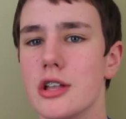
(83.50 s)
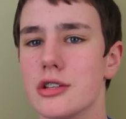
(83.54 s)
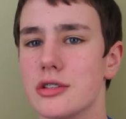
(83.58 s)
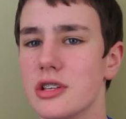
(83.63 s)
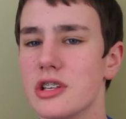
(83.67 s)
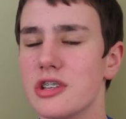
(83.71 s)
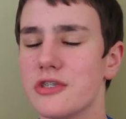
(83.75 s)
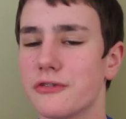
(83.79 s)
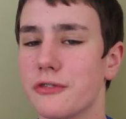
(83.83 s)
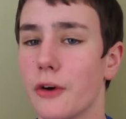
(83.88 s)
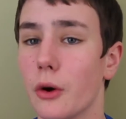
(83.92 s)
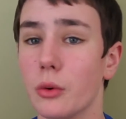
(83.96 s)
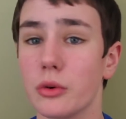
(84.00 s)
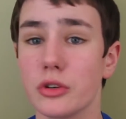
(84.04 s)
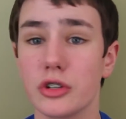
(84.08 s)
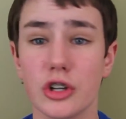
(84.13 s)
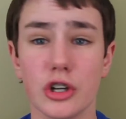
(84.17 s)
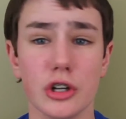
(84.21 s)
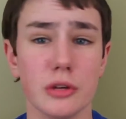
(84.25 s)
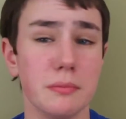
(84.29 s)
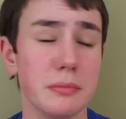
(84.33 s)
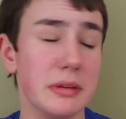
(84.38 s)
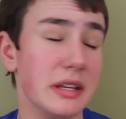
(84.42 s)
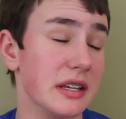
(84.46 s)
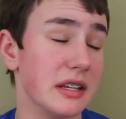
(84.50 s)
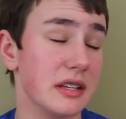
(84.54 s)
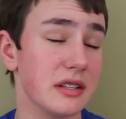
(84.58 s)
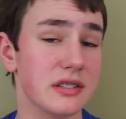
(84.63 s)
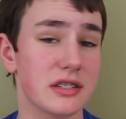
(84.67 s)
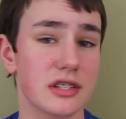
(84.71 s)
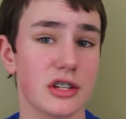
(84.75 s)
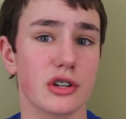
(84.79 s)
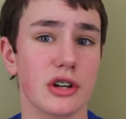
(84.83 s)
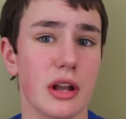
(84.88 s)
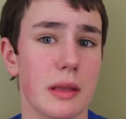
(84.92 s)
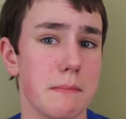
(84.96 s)
so this phone could be
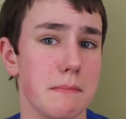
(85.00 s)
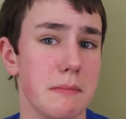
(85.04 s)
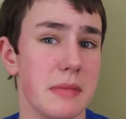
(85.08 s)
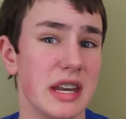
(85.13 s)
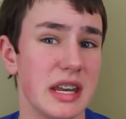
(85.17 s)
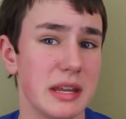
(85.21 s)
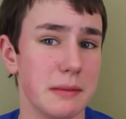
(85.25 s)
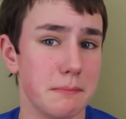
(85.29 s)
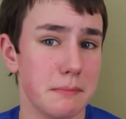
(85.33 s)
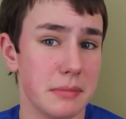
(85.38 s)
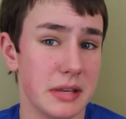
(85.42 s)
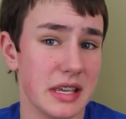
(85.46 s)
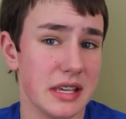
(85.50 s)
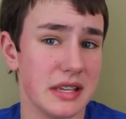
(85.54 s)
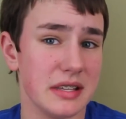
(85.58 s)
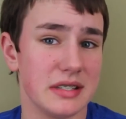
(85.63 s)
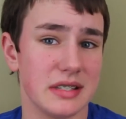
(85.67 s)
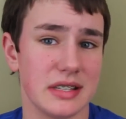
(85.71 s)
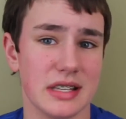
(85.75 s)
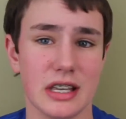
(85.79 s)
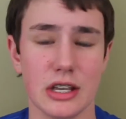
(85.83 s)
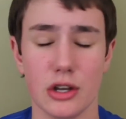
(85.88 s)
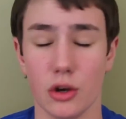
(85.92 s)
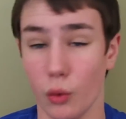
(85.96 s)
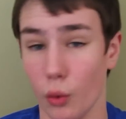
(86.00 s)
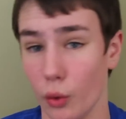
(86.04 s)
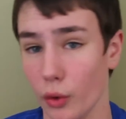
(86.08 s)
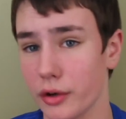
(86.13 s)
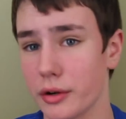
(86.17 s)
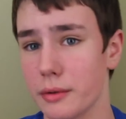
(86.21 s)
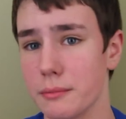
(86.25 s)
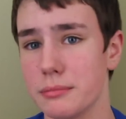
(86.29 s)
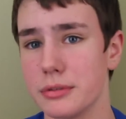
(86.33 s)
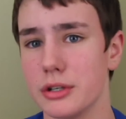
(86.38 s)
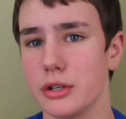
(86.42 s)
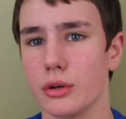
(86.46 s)
considered a mini PC or
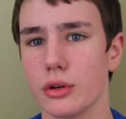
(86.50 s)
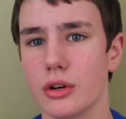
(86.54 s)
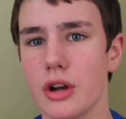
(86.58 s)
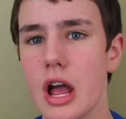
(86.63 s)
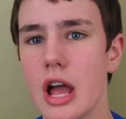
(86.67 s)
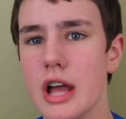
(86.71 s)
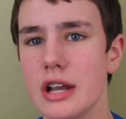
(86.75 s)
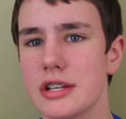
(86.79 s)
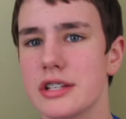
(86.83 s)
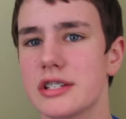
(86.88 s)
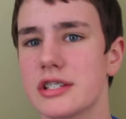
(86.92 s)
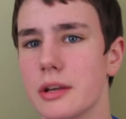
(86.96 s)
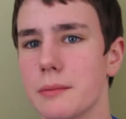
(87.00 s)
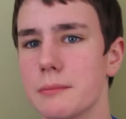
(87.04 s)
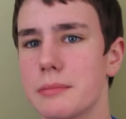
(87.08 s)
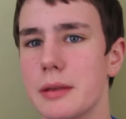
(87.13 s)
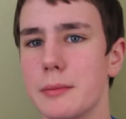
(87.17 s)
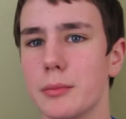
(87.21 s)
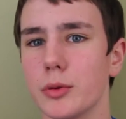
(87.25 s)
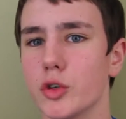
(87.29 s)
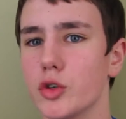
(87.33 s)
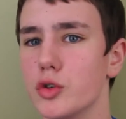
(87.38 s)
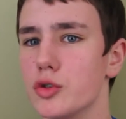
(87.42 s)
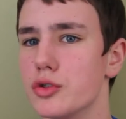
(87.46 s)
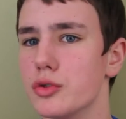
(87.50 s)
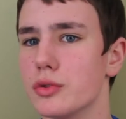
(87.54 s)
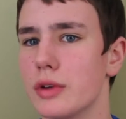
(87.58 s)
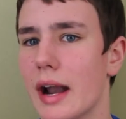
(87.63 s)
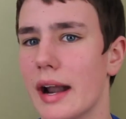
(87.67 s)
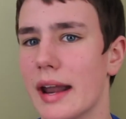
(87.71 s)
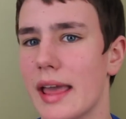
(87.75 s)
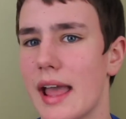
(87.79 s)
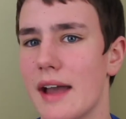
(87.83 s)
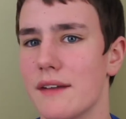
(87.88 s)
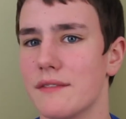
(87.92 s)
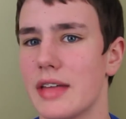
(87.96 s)
computer to some people who do
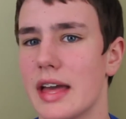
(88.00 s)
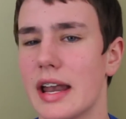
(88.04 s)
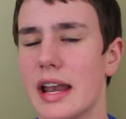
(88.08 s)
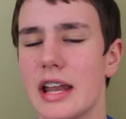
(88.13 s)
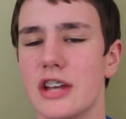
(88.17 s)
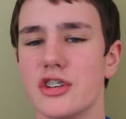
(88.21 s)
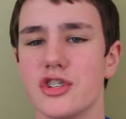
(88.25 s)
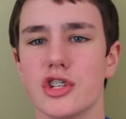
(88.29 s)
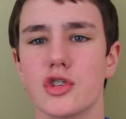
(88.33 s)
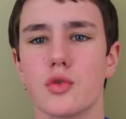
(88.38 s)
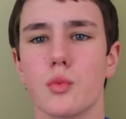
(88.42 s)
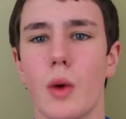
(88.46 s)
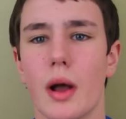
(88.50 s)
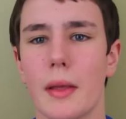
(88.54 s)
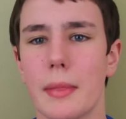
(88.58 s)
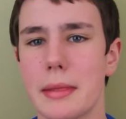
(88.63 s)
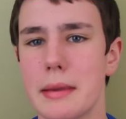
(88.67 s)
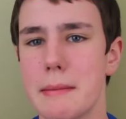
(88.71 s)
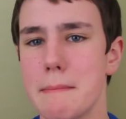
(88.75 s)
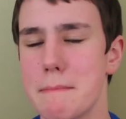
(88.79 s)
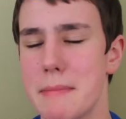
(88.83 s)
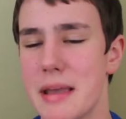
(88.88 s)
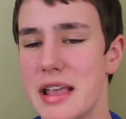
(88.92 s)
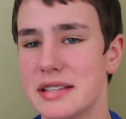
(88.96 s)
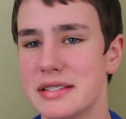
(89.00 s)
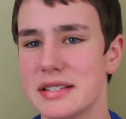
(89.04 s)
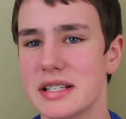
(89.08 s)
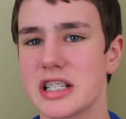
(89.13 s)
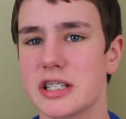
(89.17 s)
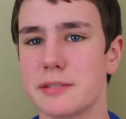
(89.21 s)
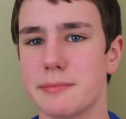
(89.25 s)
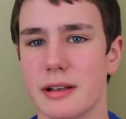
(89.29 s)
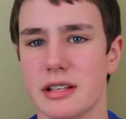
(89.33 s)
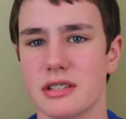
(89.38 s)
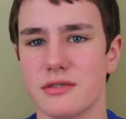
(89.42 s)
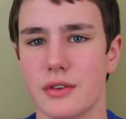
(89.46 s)
not have that and just want the basic
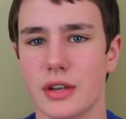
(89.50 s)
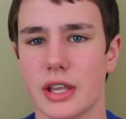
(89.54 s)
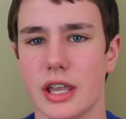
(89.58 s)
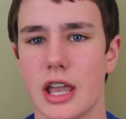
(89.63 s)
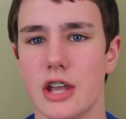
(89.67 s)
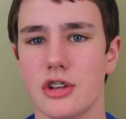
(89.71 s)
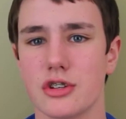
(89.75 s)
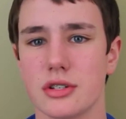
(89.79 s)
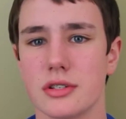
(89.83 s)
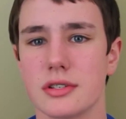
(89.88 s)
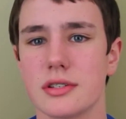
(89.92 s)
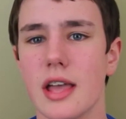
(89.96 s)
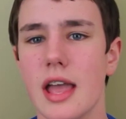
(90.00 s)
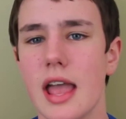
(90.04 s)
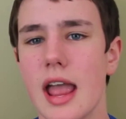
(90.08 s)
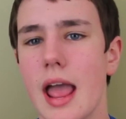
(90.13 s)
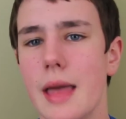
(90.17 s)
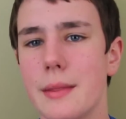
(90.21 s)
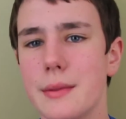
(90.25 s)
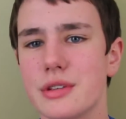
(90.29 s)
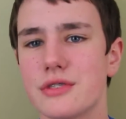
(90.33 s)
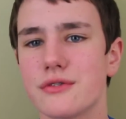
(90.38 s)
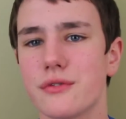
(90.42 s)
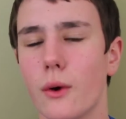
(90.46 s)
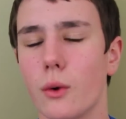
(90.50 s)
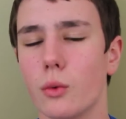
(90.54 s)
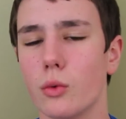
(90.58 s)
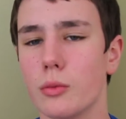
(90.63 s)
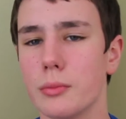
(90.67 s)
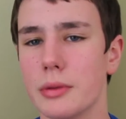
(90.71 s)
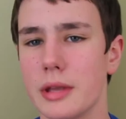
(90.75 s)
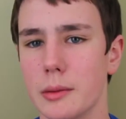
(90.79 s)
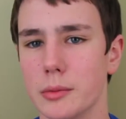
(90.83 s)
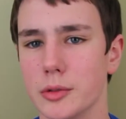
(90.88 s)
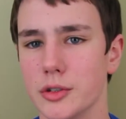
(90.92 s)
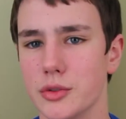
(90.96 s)
specifications, and this phone will
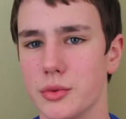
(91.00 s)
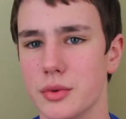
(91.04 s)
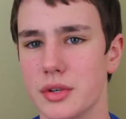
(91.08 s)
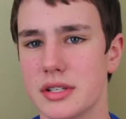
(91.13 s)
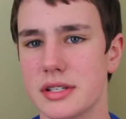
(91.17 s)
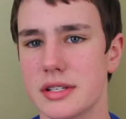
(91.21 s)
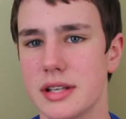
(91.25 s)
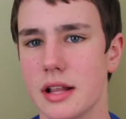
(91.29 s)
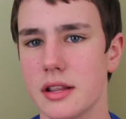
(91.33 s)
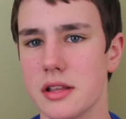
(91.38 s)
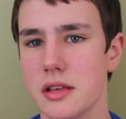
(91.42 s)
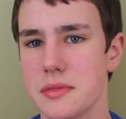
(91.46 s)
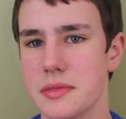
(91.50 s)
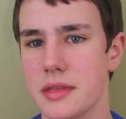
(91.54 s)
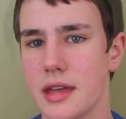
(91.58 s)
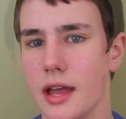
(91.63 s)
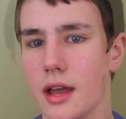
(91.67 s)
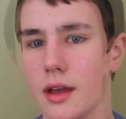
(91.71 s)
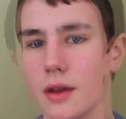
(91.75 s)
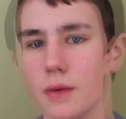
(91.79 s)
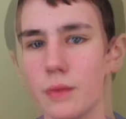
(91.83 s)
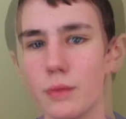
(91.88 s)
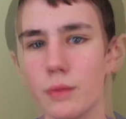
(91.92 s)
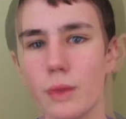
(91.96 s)
be able to excel at that.